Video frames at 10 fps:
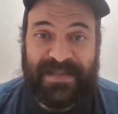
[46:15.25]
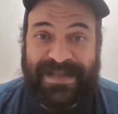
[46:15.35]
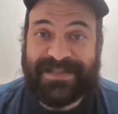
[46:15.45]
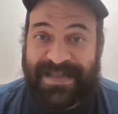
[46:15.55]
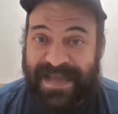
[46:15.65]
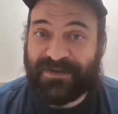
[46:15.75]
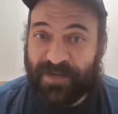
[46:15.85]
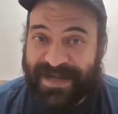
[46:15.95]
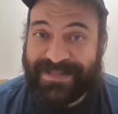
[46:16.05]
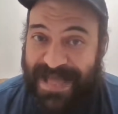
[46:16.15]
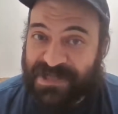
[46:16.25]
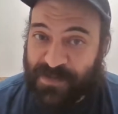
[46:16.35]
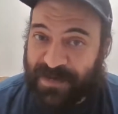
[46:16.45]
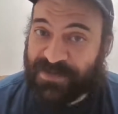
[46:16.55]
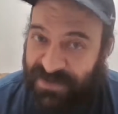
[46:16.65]
And in the end, right,
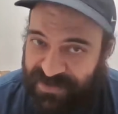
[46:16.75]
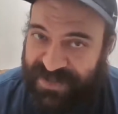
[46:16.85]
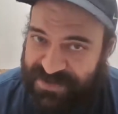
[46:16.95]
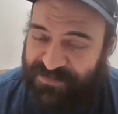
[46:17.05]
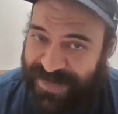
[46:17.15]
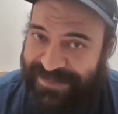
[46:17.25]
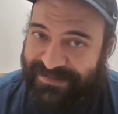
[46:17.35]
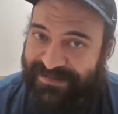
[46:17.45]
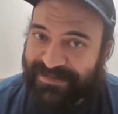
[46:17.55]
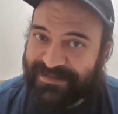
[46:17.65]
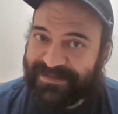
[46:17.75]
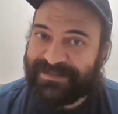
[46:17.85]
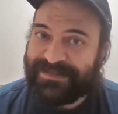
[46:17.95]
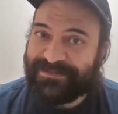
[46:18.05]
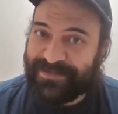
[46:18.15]
that's why we're doing this, right?
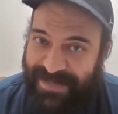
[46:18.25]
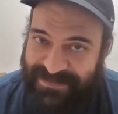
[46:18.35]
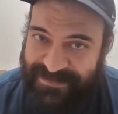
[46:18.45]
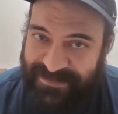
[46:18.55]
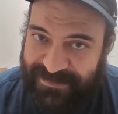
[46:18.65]
Right?